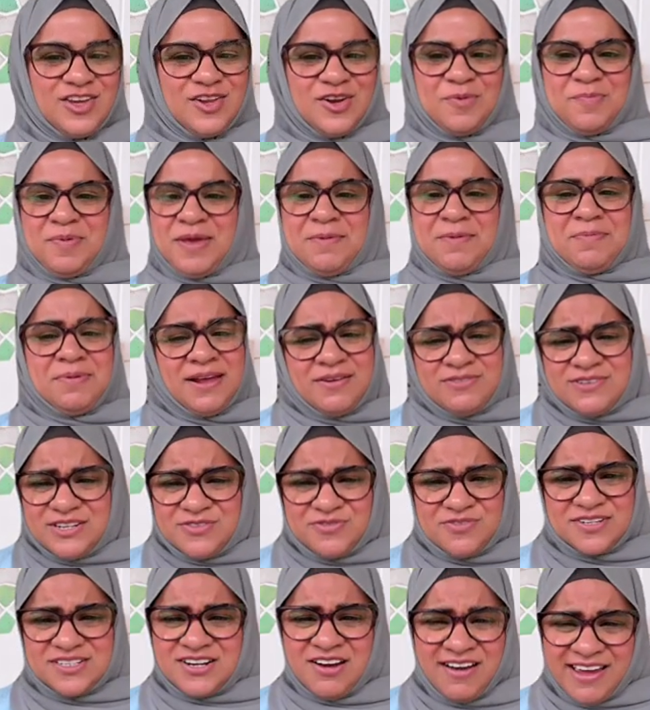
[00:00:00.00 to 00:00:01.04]
some people are
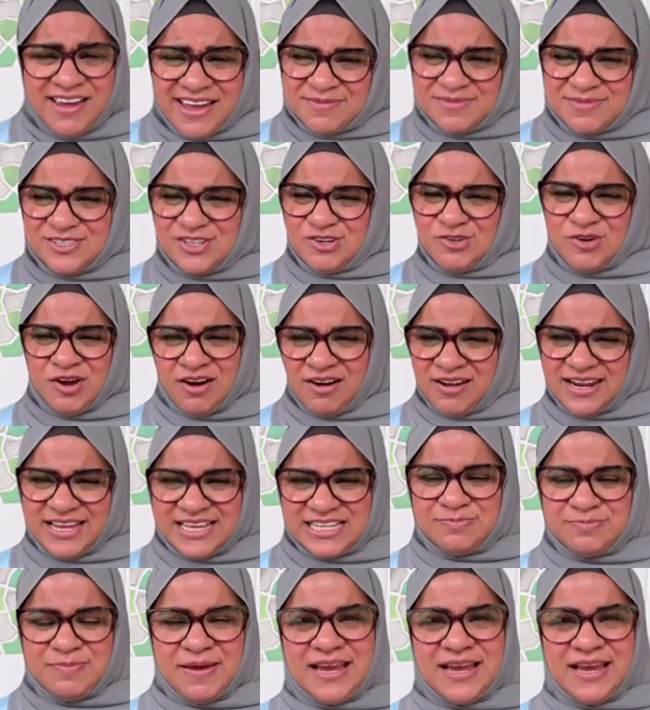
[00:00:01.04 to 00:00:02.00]
like, oh, when did they do that?